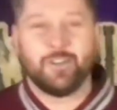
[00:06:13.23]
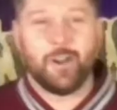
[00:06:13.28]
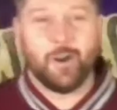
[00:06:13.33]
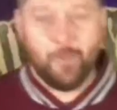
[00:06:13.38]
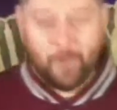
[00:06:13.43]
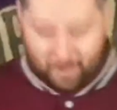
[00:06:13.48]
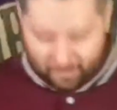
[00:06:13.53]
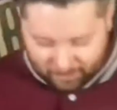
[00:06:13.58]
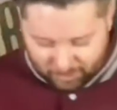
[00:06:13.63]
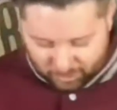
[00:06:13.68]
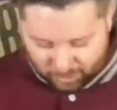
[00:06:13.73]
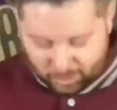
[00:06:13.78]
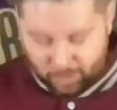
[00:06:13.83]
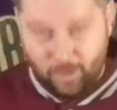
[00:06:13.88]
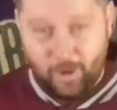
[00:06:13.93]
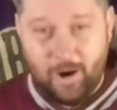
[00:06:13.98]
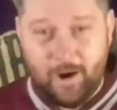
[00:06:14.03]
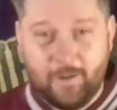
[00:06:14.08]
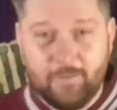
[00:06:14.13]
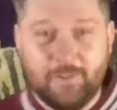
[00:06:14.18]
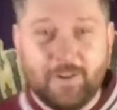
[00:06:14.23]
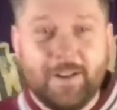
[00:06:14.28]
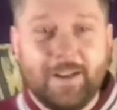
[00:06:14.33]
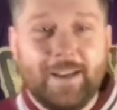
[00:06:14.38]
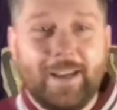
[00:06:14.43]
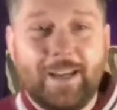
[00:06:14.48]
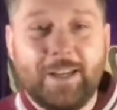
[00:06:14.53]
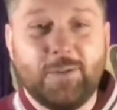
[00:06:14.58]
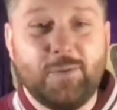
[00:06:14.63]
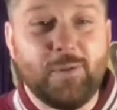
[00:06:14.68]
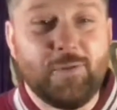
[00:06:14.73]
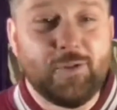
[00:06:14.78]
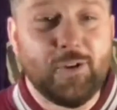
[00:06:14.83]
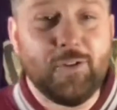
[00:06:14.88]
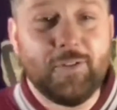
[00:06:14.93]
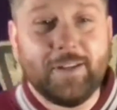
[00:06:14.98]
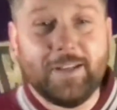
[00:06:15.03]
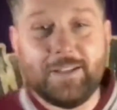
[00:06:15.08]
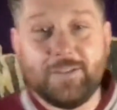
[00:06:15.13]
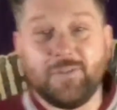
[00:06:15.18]
know what I've just thought of is we've done
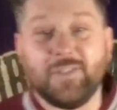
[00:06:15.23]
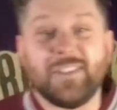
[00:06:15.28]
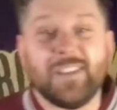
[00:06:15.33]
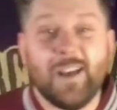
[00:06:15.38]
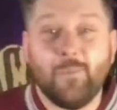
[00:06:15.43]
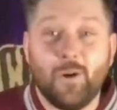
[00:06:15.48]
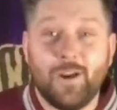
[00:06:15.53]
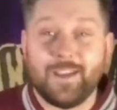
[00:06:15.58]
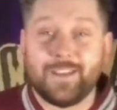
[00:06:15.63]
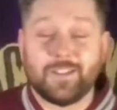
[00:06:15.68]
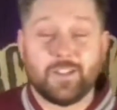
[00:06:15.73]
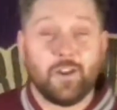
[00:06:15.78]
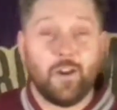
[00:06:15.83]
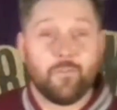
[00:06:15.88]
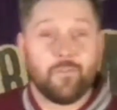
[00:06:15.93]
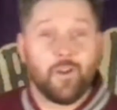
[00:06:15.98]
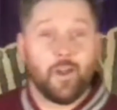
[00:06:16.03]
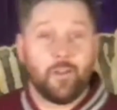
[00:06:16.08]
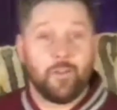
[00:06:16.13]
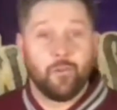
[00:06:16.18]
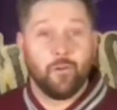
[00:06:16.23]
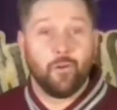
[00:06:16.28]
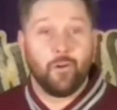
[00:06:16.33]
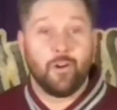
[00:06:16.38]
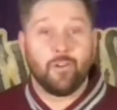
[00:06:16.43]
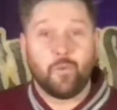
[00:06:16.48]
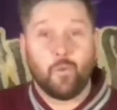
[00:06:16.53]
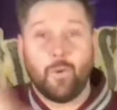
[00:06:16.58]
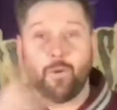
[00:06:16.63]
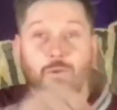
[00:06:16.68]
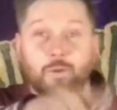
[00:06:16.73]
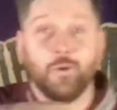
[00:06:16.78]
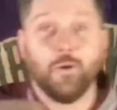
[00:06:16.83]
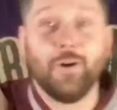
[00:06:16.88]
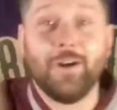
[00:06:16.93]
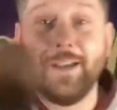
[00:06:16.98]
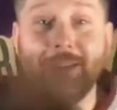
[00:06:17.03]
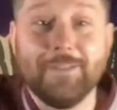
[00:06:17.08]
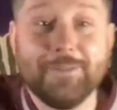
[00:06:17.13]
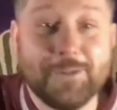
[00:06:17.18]
this for 10 weeks and I've not thought of, well,
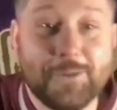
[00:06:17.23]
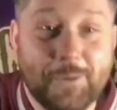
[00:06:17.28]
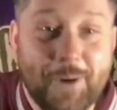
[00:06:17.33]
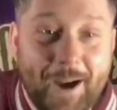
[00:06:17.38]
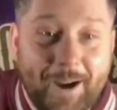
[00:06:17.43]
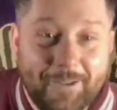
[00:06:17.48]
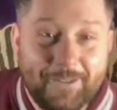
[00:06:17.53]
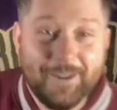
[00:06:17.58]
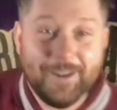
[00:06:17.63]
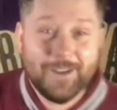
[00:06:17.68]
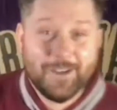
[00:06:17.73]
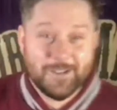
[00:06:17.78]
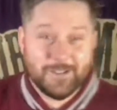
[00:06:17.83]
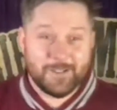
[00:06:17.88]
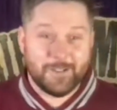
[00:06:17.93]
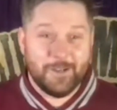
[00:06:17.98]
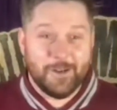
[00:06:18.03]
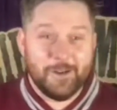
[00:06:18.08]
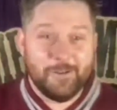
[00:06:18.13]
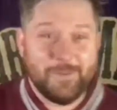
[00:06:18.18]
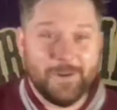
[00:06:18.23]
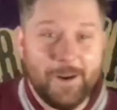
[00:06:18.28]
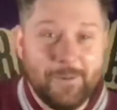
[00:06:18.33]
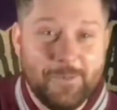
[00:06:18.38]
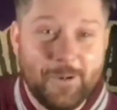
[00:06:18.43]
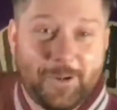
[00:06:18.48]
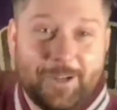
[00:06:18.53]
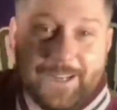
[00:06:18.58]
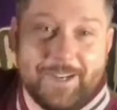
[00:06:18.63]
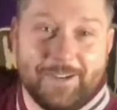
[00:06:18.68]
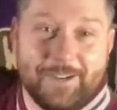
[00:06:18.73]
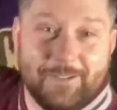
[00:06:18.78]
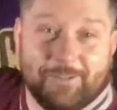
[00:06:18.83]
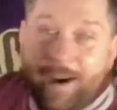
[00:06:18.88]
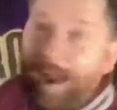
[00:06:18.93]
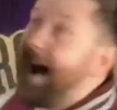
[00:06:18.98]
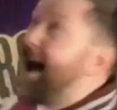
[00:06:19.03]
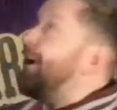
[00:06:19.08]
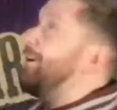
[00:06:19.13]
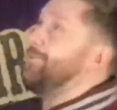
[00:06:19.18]
you're here as well. Do you know what I mean? I'm looking
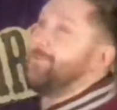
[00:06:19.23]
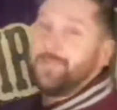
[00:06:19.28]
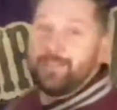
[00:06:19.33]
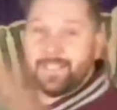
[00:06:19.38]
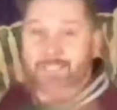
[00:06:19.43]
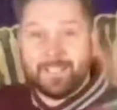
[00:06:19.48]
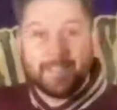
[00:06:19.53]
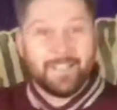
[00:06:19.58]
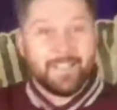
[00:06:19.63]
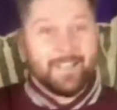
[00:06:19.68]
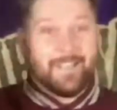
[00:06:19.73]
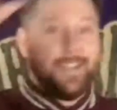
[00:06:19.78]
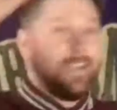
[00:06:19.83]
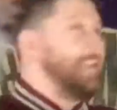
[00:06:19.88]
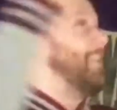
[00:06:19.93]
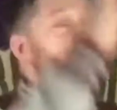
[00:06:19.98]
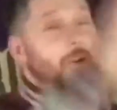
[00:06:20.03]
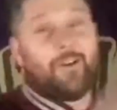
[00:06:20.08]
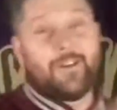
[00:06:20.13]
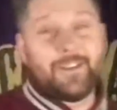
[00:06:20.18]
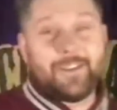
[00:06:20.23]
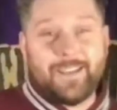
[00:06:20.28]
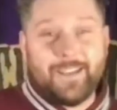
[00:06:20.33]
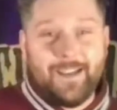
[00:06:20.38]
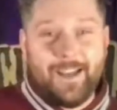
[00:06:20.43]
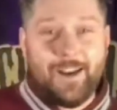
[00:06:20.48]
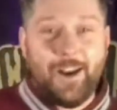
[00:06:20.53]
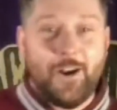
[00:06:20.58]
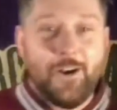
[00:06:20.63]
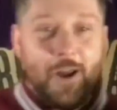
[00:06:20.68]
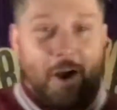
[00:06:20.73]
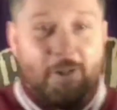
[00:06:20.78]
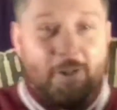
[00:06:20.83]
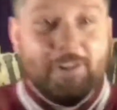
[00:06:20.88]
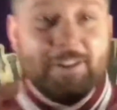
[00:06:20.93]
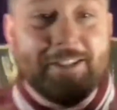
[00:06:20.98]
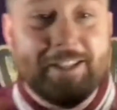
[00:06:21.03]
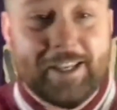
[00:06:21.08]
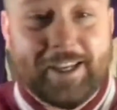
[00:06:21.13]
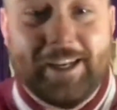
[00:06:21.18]
around like, and I know
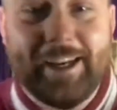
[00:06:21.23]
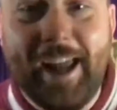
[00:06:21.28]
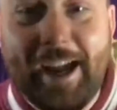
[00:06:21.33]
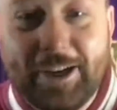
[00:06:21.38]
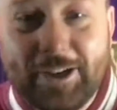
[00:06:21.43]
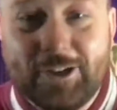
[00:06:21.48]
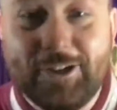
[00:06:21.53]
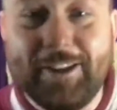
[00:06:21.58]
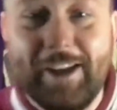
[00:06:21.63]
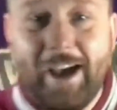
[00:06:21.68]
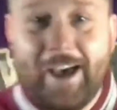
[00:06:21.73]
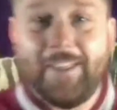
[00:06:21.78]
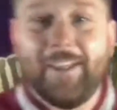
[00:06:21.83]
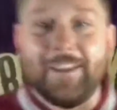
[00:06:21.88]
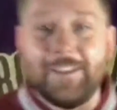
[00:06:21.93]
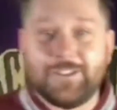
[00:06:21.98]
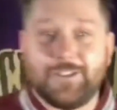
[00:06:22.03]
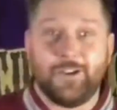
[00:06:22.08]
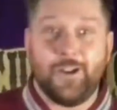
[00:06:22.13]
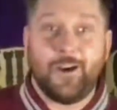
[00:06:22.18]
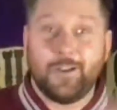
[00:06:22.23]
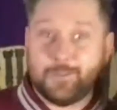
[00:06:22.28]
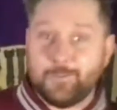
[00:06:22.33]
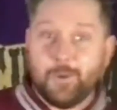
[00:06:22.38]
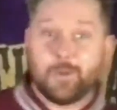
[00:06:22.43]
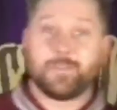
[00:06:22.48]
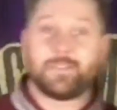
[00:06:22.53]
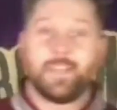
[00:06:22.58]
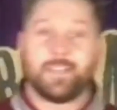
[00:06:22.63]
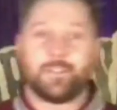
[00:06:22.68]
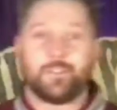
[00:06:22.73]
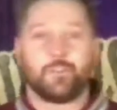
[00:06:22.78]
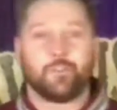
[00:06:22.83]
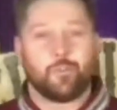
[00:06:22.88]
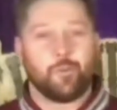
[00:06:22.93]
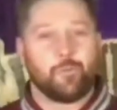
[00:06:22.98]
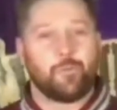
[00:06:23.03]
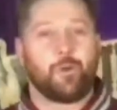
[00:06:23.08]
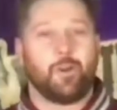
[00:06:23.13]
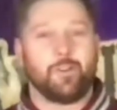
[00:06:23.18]
there's the connection there. That's, you know, I suppose that's a
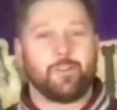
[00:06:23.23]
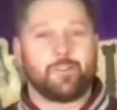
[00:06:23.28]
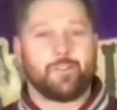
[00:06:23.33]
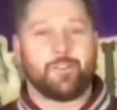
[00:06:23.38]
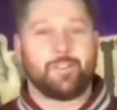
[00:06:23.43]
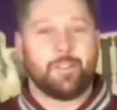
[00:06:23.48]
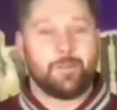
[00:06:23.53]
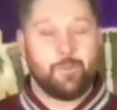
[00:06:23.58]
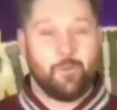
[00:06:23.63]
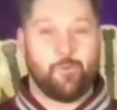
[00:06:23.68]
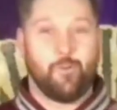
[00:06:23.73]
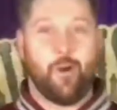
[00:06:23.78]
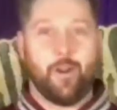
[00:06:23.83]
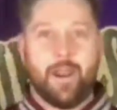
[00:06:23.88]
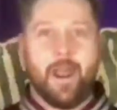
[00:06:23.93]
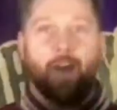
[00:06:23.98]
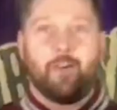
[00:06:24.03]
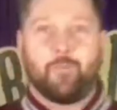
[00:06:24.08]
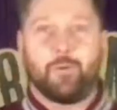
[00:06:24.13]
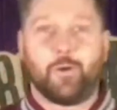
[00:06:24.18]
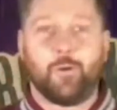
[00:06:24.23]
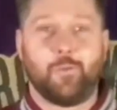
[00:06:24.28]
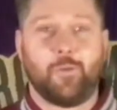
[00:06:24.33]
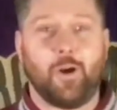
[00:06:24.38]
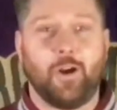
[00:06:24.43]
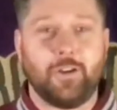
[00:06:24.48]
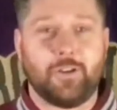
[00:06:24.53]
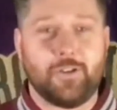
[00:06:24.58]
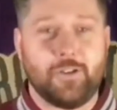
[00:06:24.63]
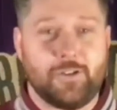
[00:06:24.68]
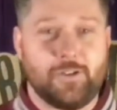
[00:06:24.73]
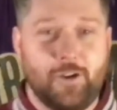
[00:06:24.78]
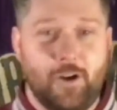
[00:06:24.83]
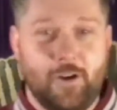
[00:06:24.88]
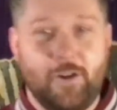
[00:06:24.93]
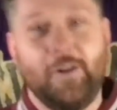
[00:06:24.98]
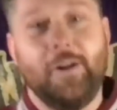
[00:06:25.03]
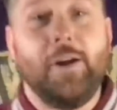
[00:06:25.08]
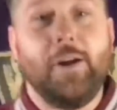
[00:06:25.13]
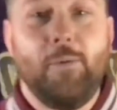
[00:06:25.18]
subconscious thing, but right now I've become conscious
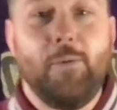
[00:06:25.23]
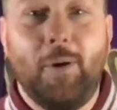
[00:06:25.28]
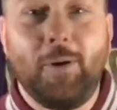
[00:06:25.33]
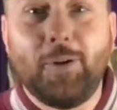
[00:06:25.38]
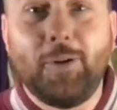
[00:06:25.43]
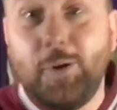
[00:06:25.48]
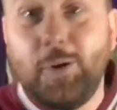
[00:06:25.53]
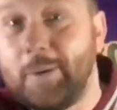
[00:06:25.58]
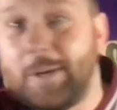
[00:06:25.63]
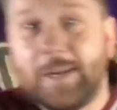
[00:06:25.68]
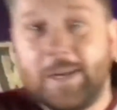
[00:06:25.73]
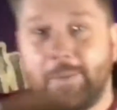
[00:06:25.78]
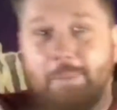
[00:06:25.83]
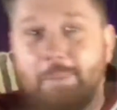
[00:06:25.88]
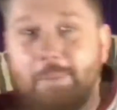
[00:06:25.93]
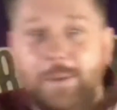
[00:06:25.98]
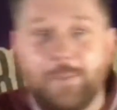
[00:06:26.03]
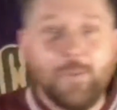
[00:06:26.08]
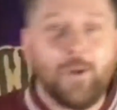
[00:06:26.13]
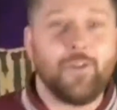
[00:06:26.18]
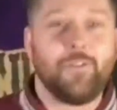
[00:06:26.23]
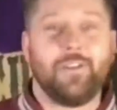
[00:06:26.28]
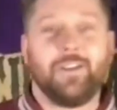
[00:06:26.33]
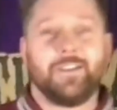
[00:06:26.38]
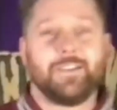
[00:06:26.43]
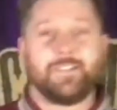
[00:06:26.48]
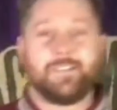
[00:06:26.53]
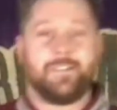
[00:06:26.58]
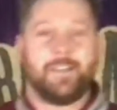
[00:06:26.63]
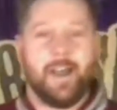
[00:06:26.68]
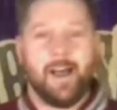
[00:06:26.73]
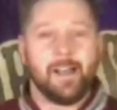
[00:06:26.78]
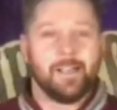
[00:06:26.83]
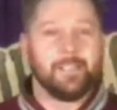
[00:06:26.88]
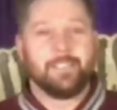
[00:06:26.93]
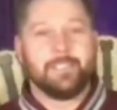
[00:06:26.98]
like, well, you are going to be more things today.